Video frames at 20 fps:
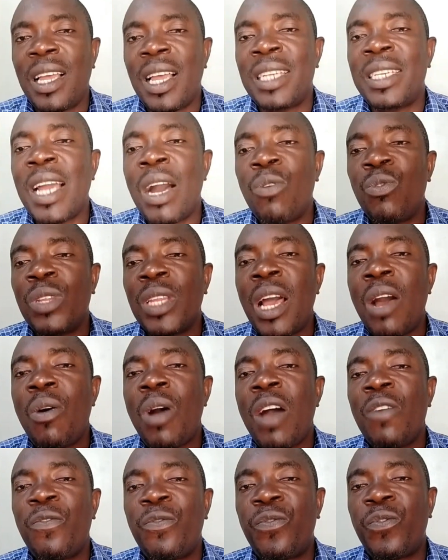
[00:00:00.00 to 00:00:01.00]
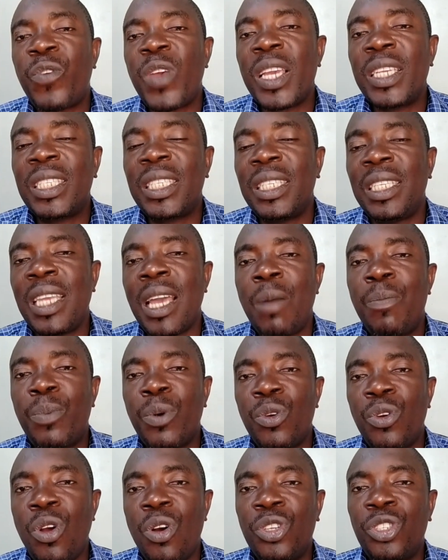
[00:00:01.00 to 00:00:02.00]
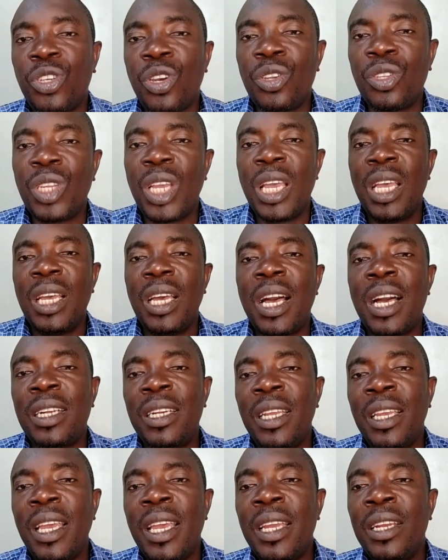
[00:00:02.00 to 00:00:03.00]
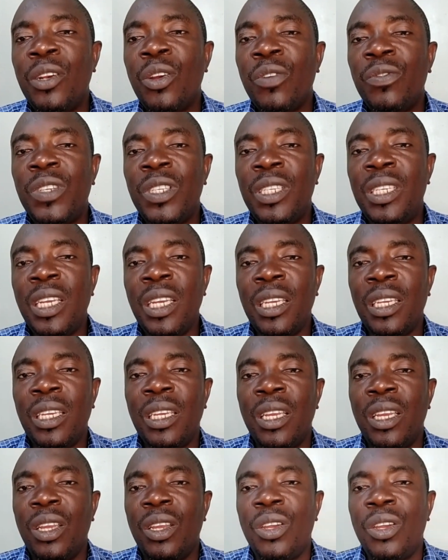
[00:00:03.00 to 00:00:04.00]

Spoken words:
and that will now affect their production at the end of the day.